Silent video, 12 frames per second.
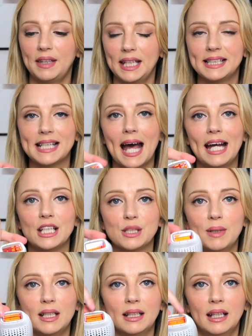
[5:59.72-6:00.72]
The
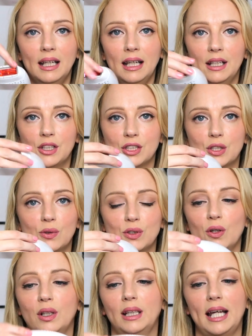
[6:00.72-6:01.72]
attachment just goes
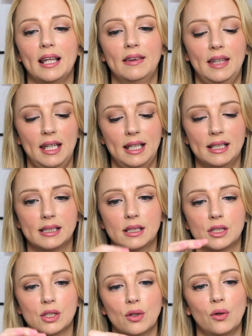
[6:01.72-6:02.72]
on like this,
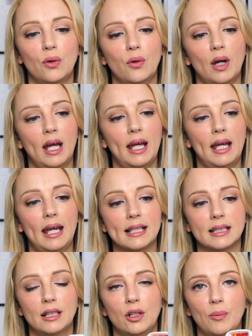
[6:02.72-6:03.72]
so it
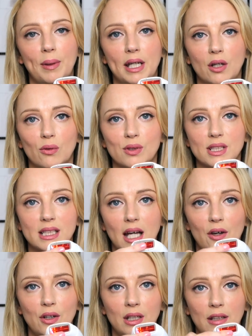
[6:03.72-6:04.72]
has a little bit, it goes
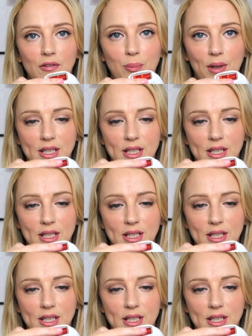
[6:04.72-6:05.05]
down. If you